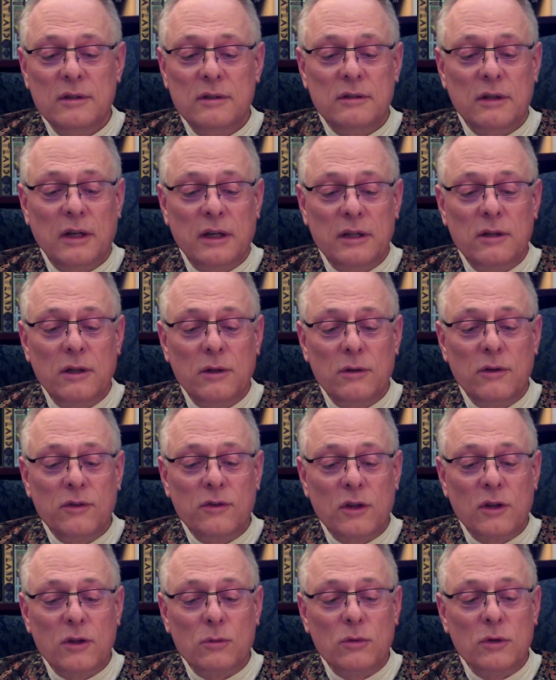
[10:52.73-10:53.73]
I'd noticed
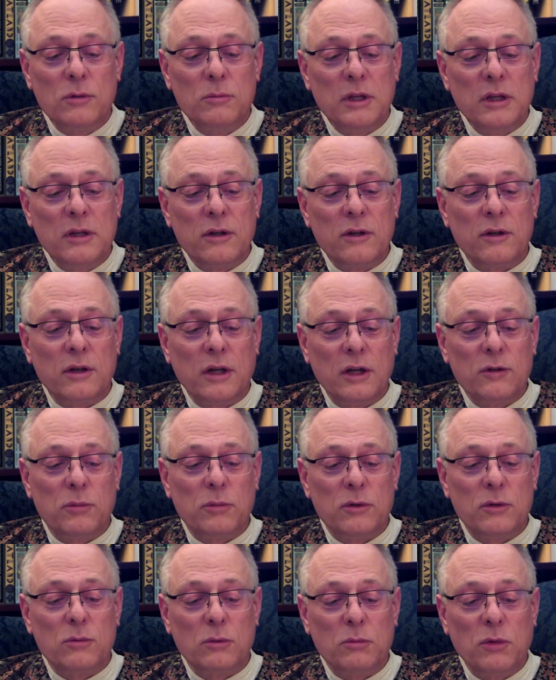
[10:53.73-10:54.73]
that the woman and her
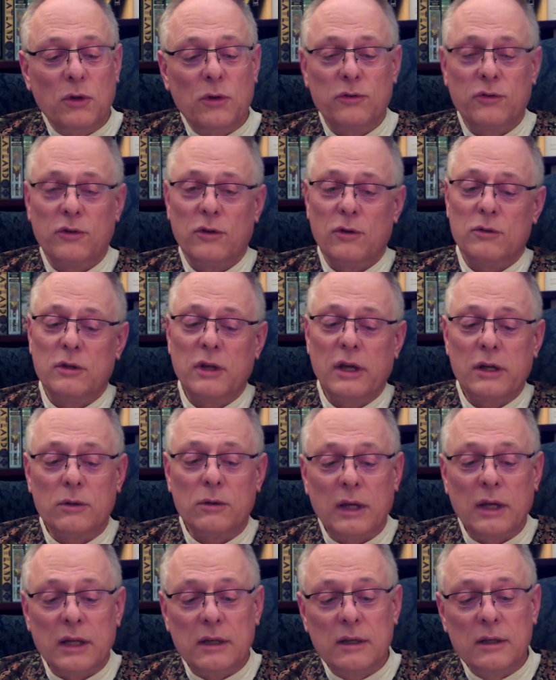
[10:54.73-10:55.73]
husband were both so
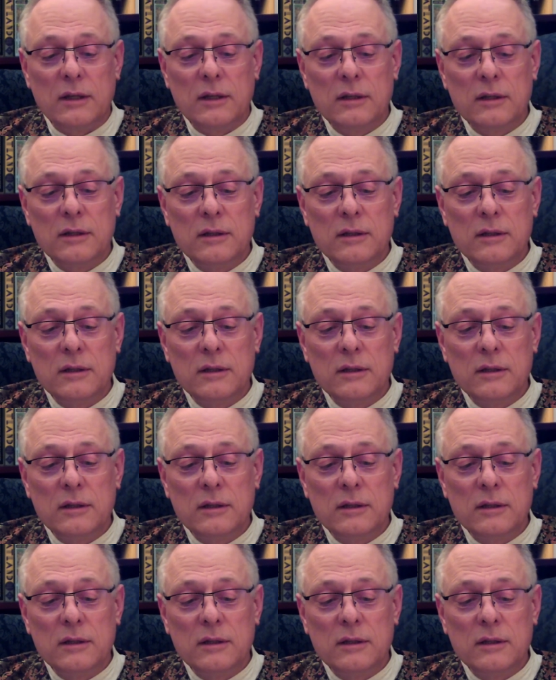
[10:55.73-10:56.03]
decorated.